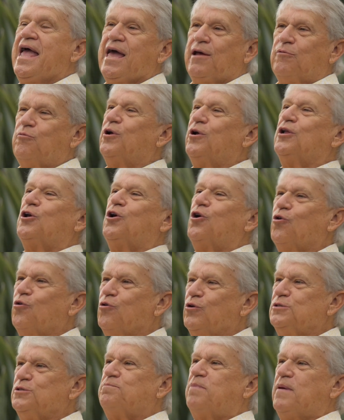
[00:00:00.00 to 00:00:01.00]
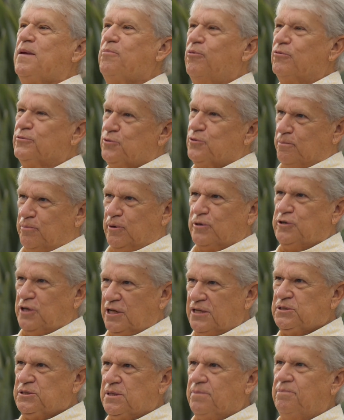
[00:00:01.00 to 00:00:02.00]
and would encourage people to
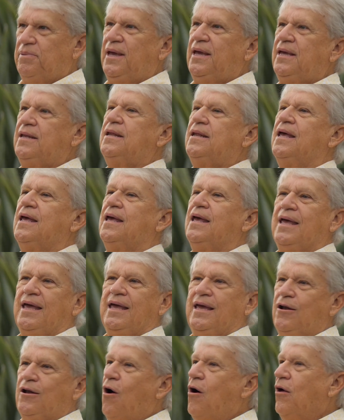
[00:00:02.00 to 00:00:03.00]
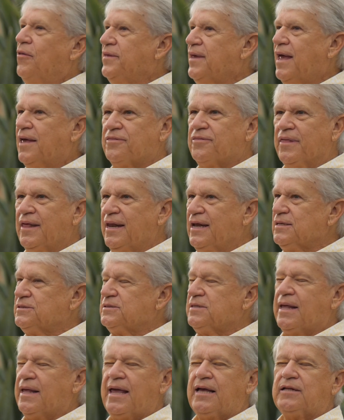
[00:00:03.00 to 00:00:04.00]
participate in all the
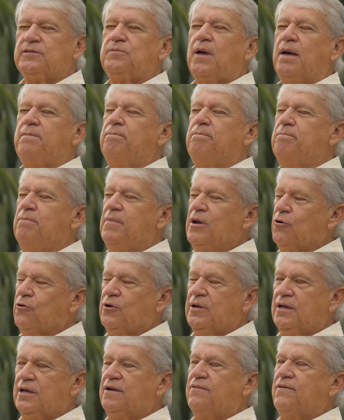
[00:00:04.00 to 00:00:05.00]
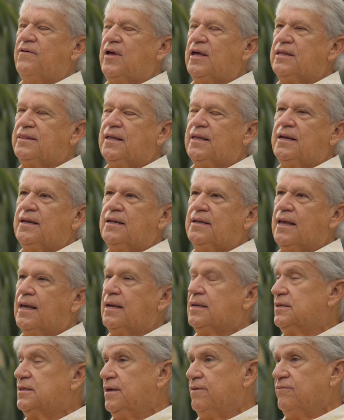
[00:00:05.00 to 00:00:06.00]
athletics. They had a myriad of athletic
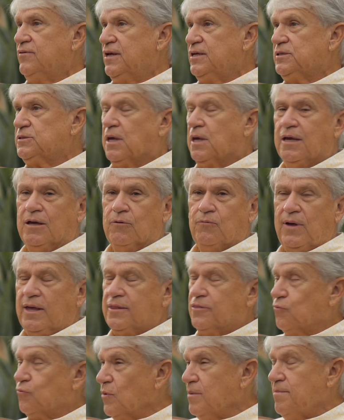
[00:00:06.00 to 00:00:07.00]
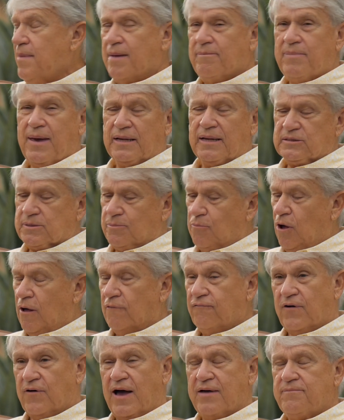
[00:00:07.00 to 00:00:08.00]
activities. We had 3-man
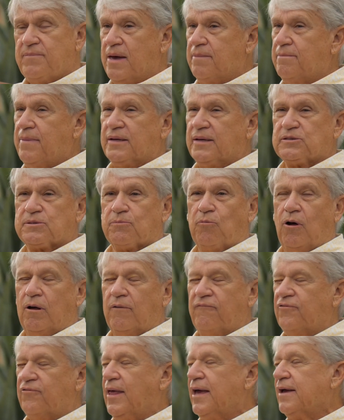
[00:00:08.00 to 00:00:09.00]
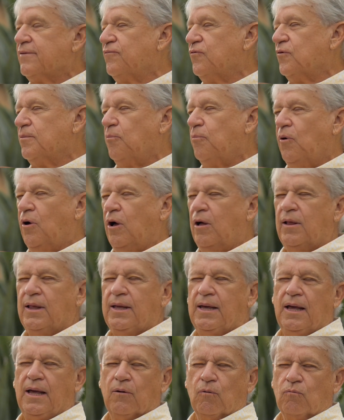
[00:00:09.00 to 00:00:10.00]
basketball, 5-man basketball, flag football,
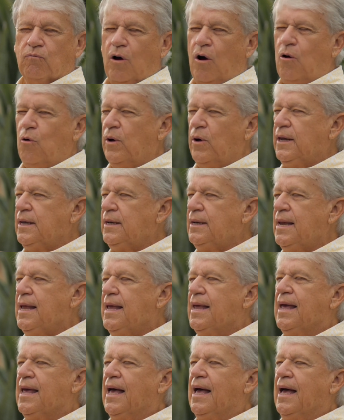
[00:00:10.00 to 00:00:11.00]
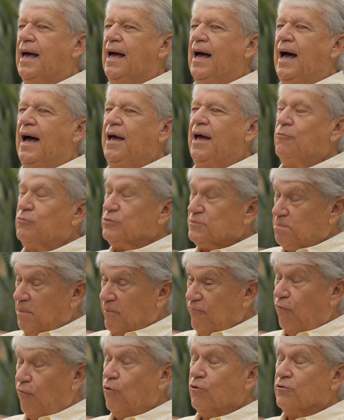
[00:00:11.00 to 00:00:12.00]
rowing. It was
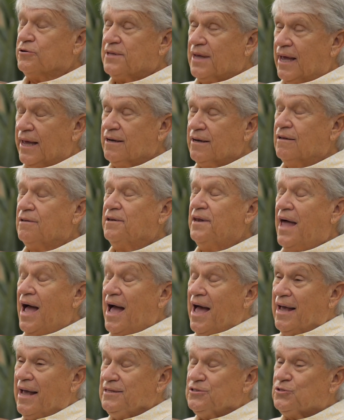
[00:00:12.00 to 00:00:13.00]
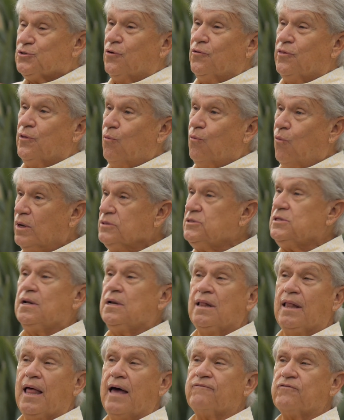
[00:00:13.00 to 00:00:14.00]
before Title IX, so there wasn't
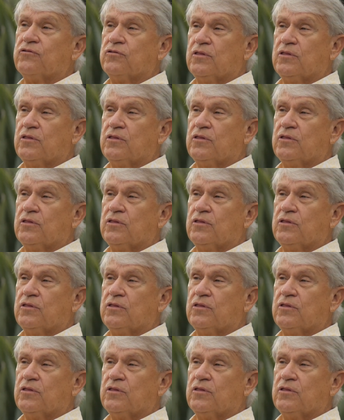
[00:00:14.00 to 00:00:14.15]
a lot for